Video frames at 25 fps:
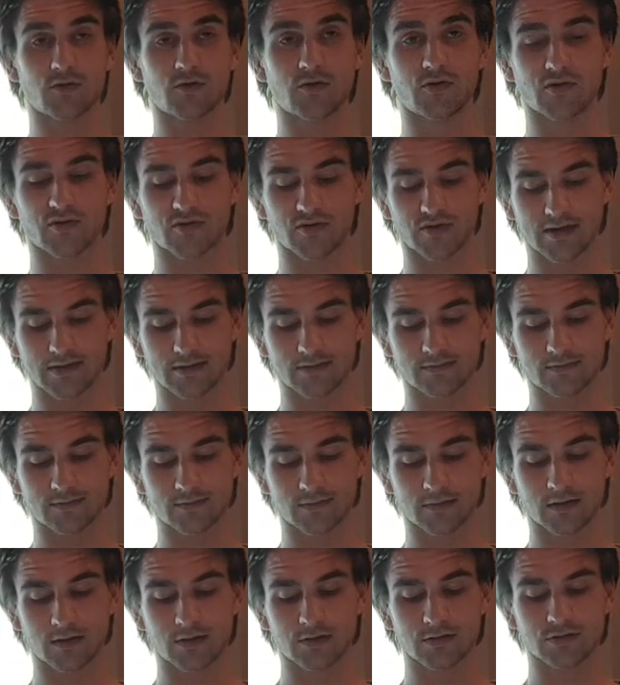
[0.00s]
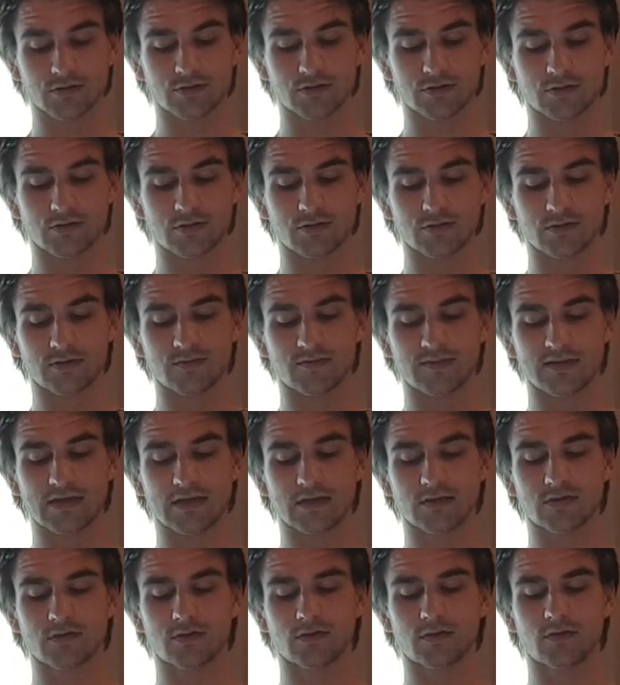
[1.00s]
regret due to the
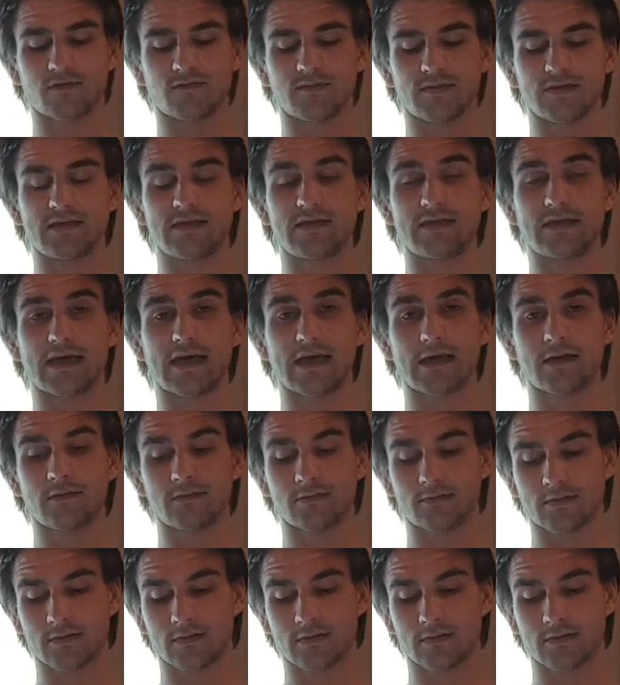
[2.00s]
potential of missing out